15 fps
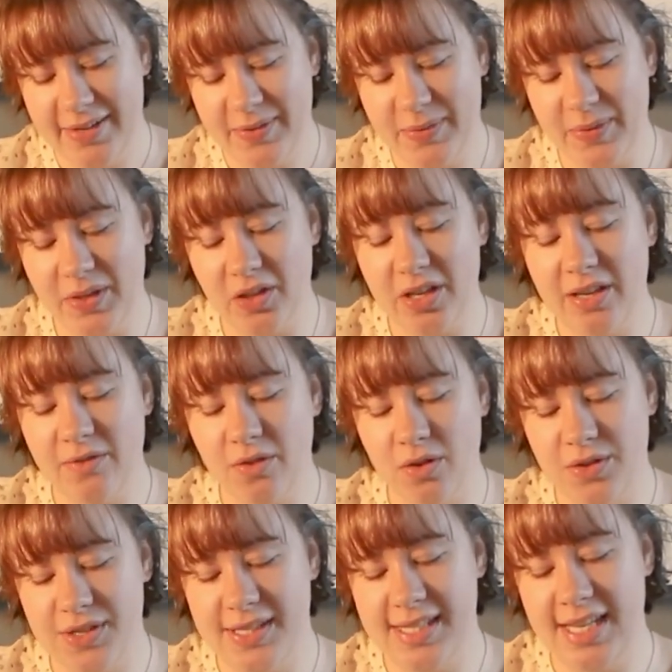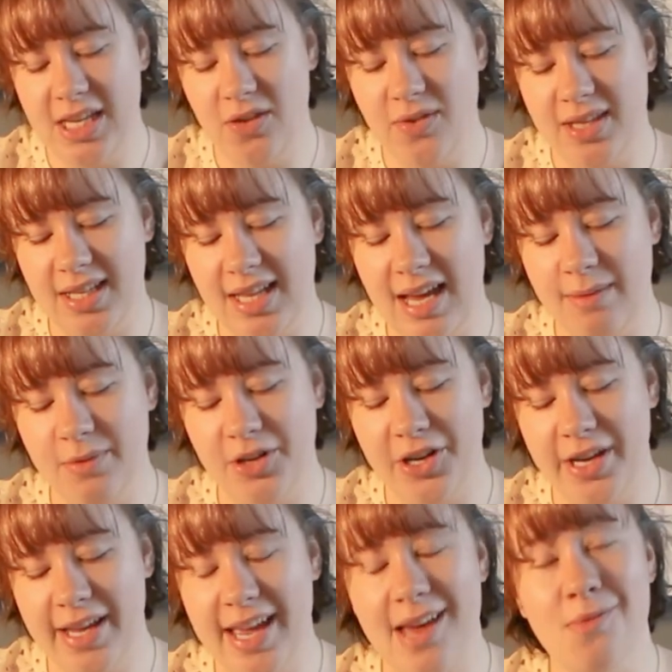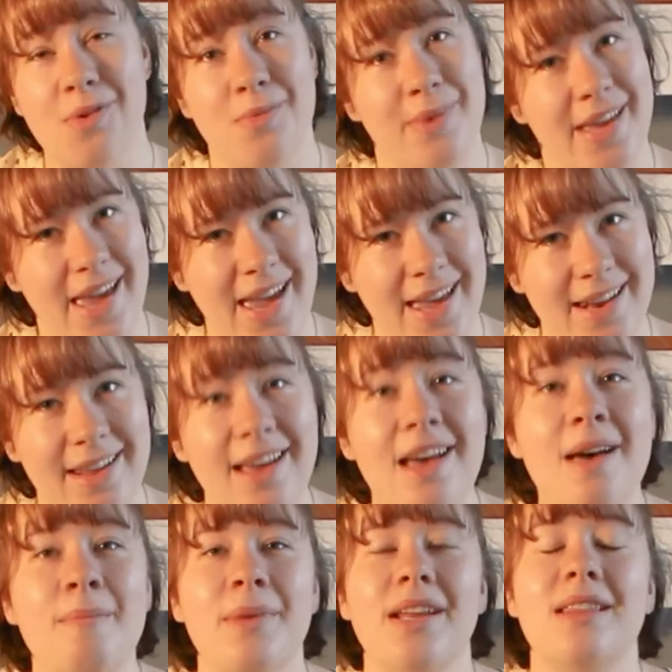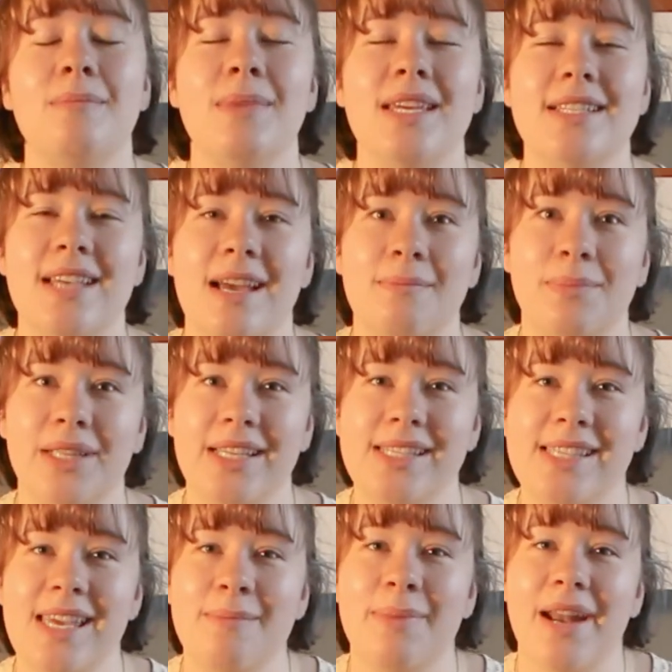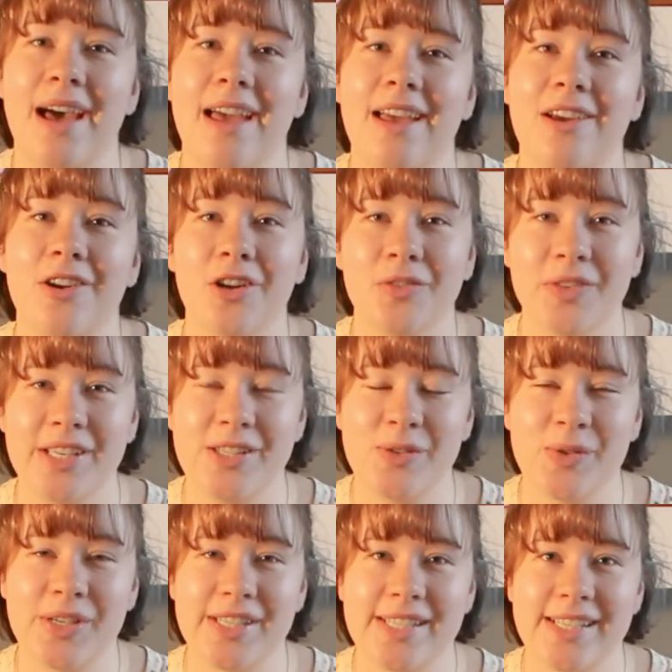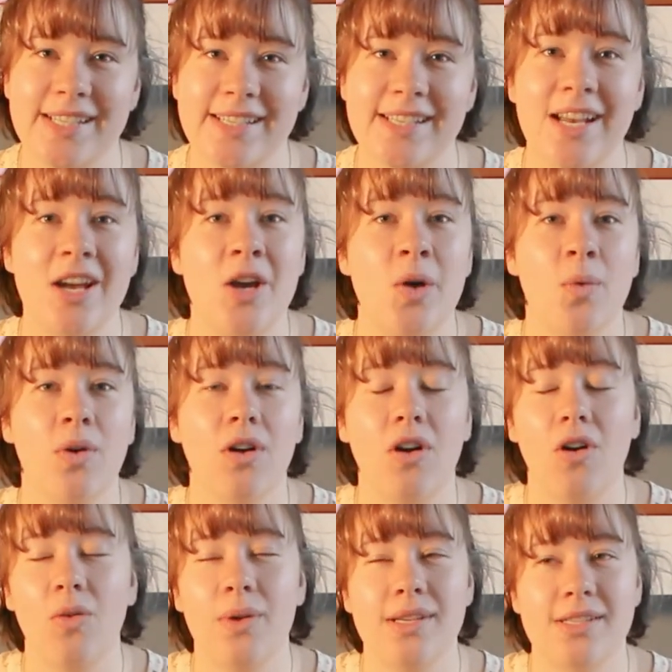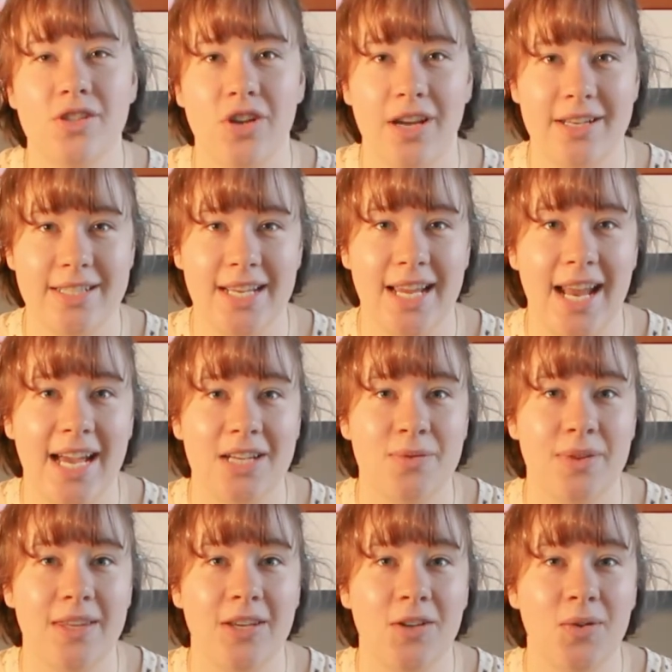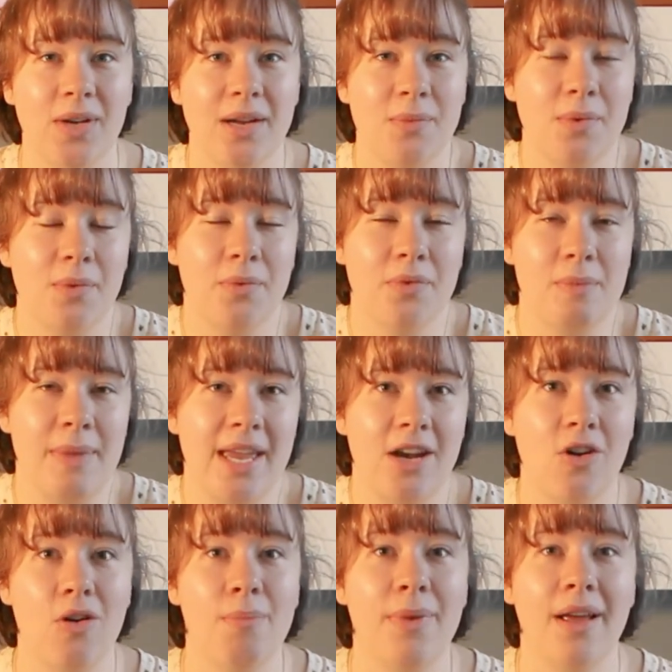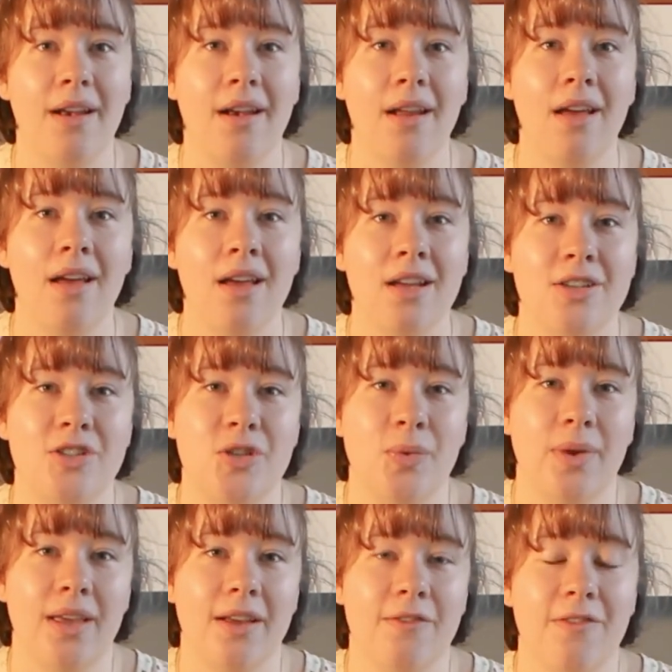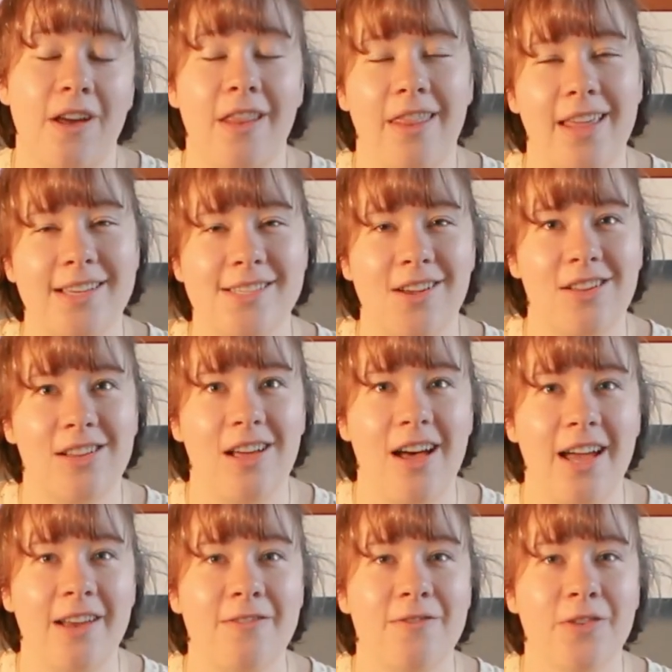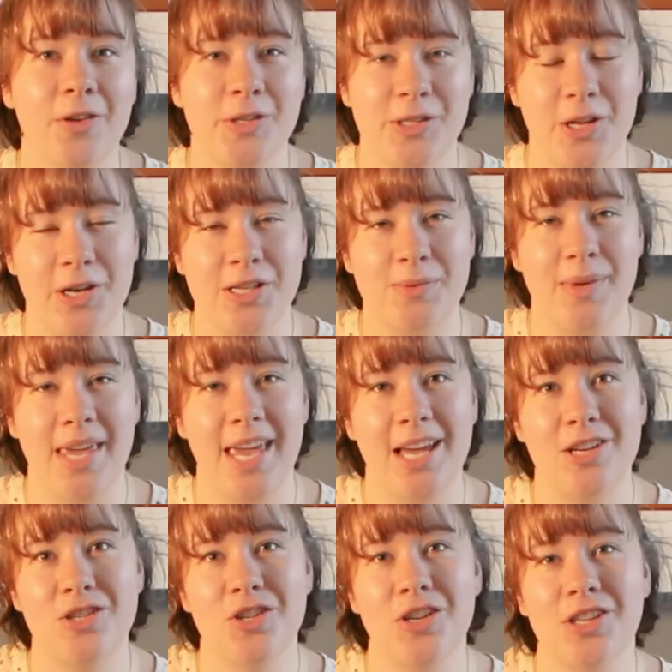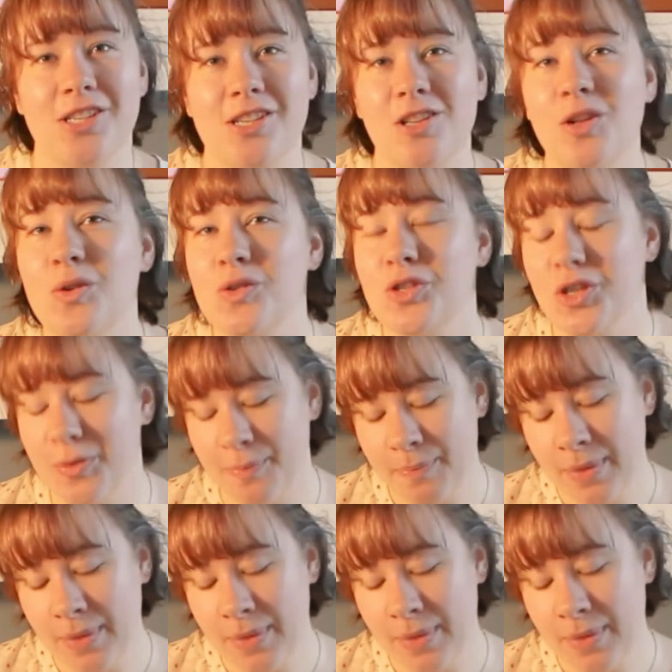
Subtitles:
We're looking forward to seeing you at the library again when we can, but in the meantime, please keep an eye on our resources. We're always trying to connect with you, and we'll remain open, doing fun things online for as long as we can during this closure.